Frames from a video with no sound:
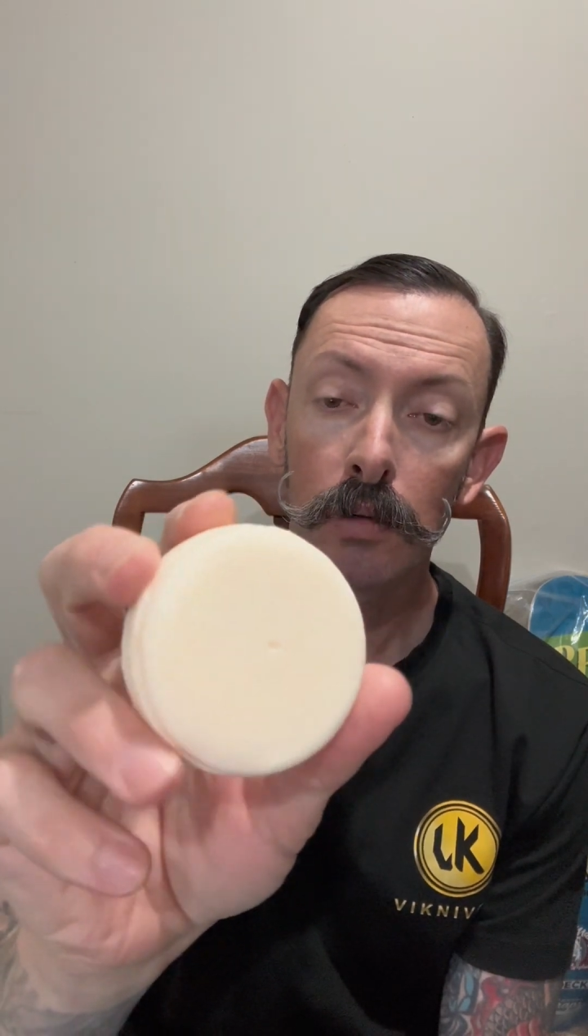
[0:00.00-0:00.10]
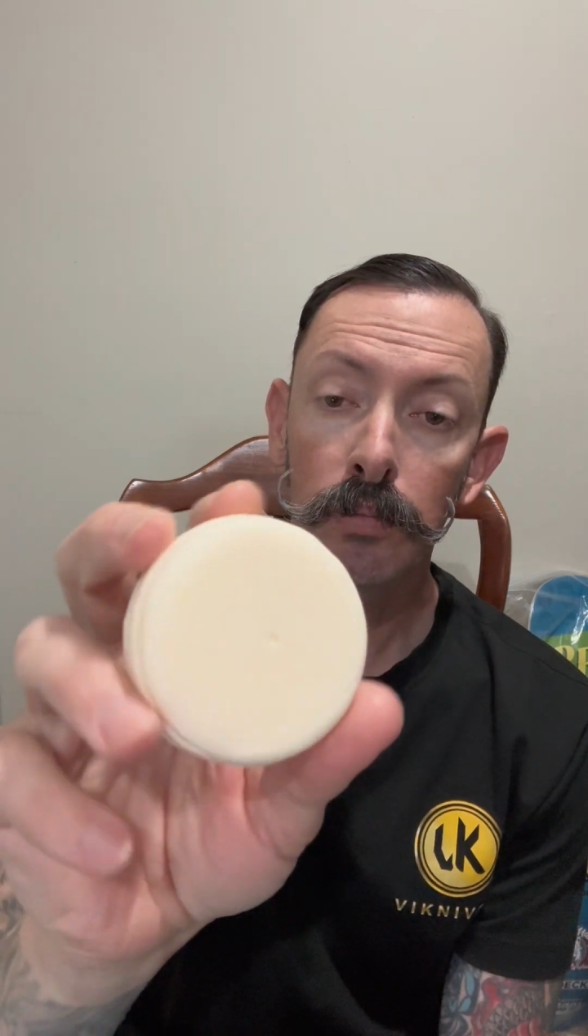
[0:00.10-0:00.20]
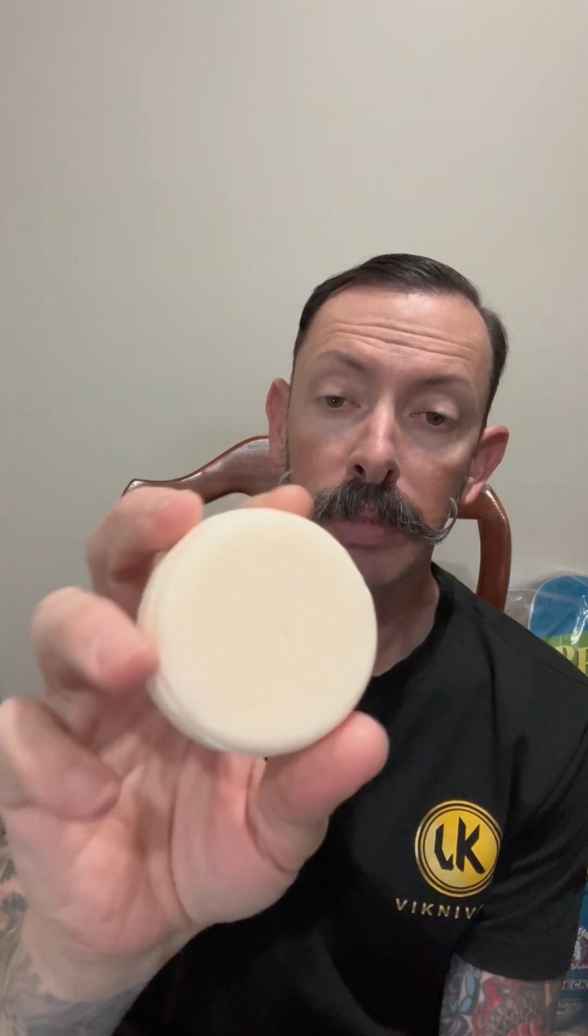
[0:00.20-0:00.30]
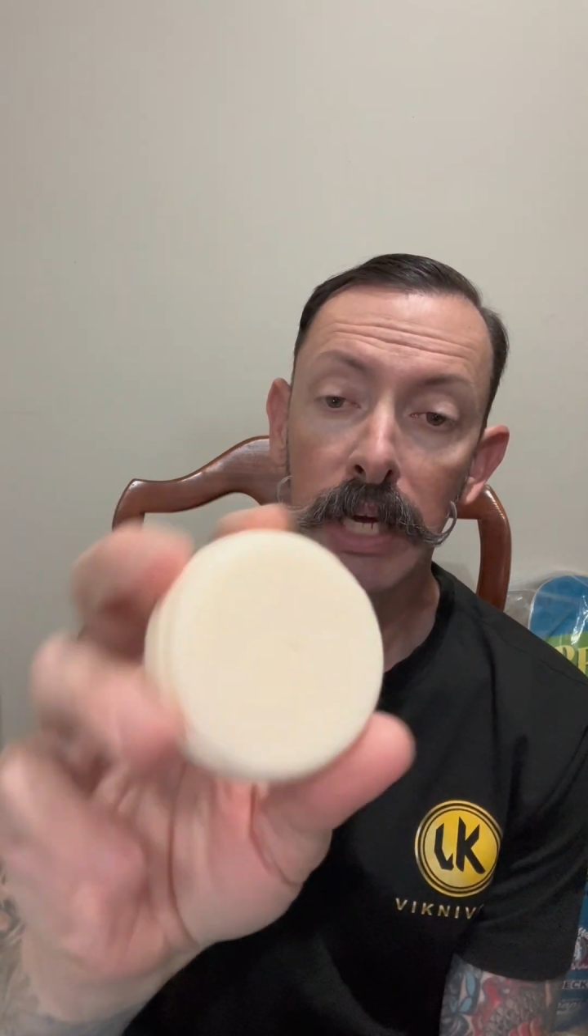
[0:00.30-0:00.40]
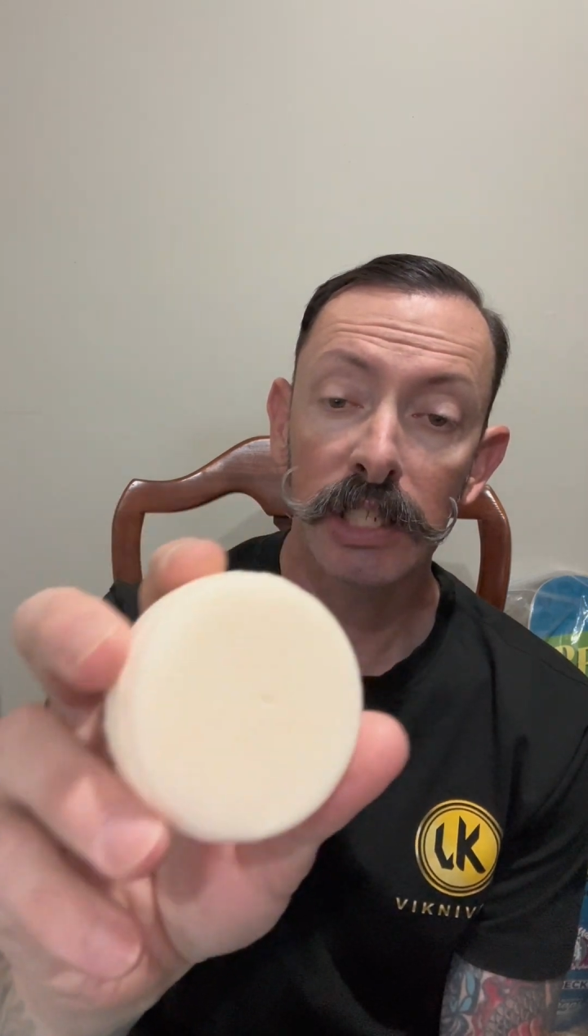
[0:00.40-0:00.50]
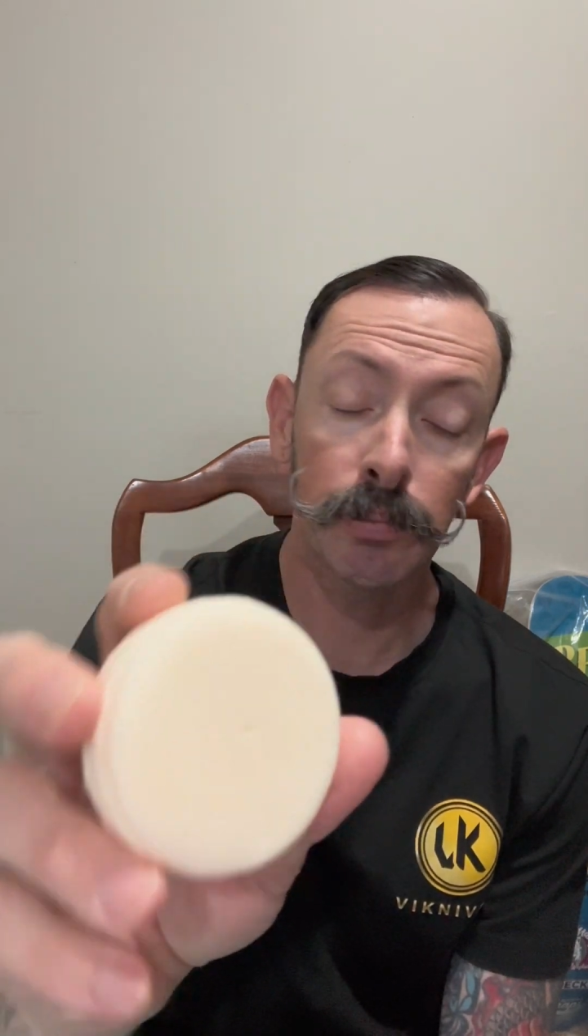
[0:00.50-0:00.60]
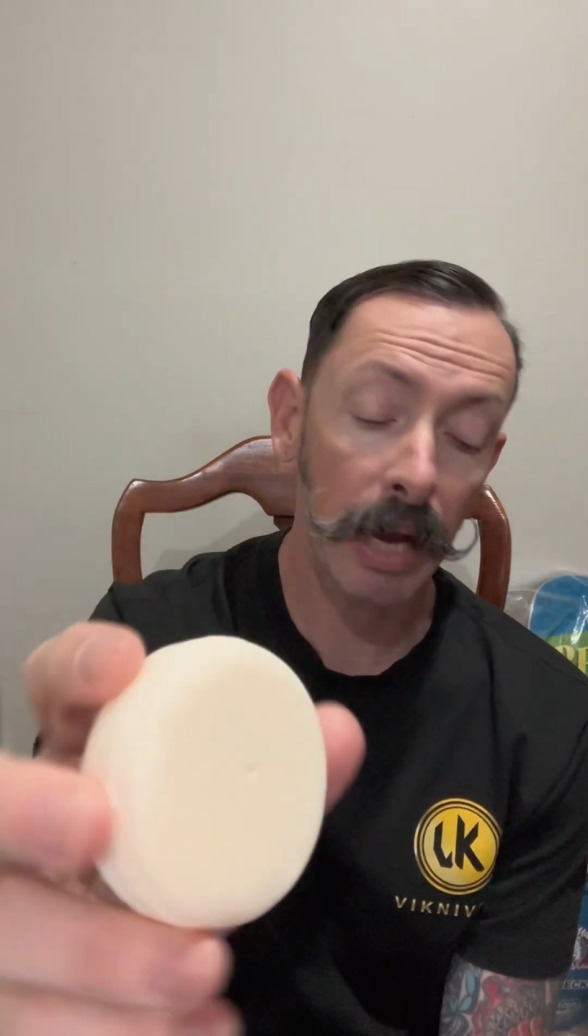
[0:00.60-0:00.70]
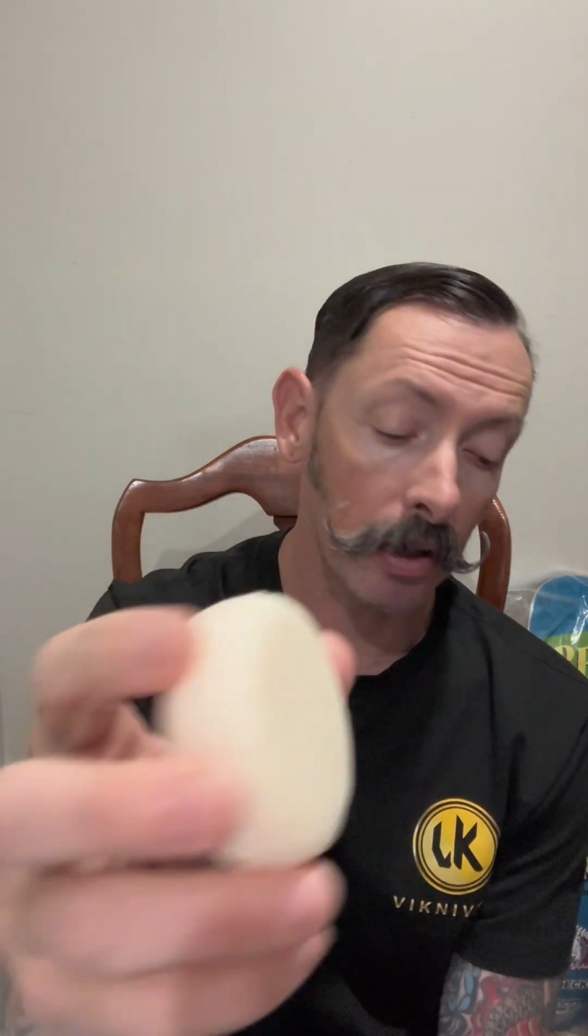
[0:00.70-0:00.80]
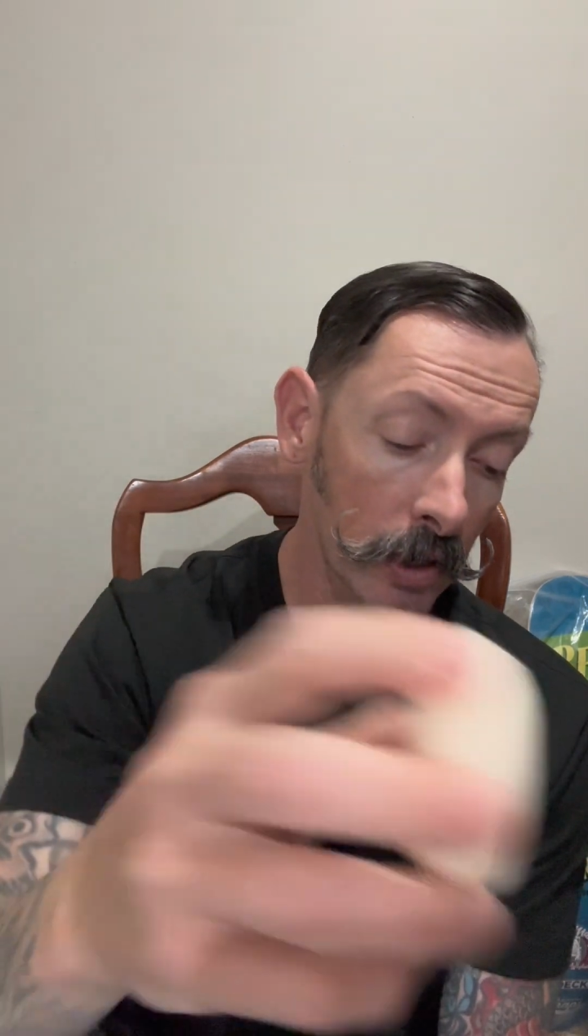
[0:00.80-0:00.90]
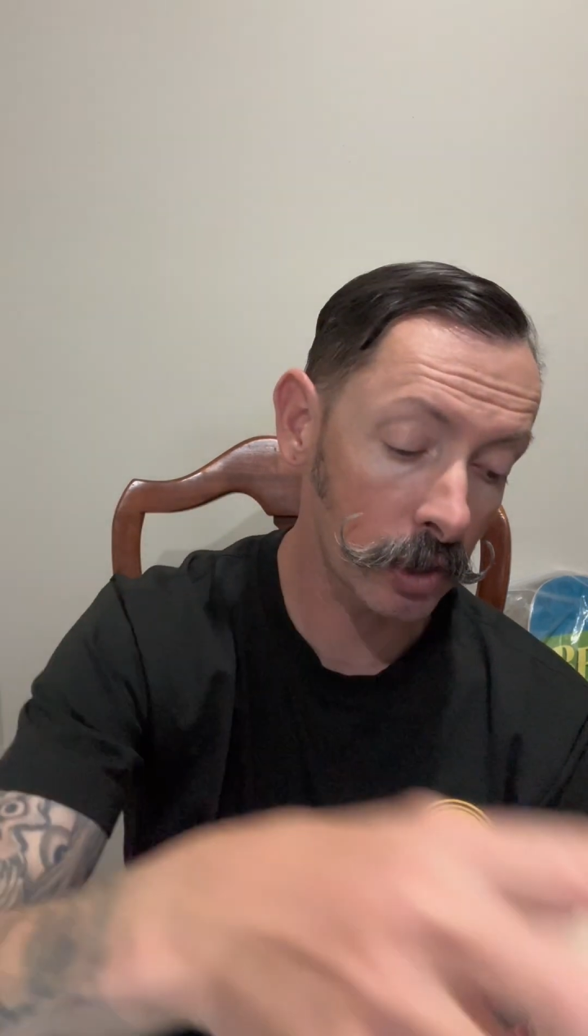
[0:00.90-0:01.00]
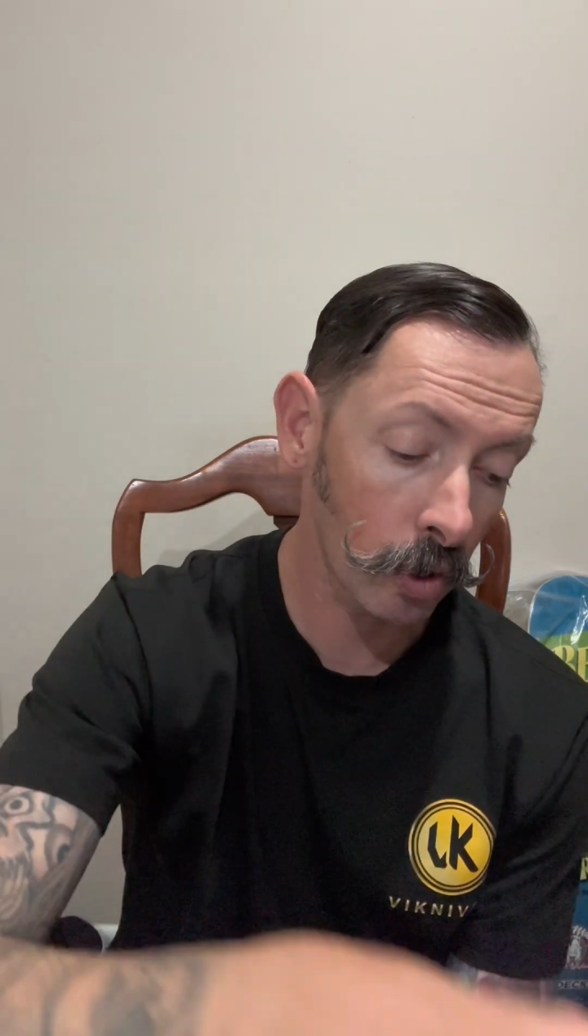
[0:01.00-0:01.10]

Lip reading: pH balanced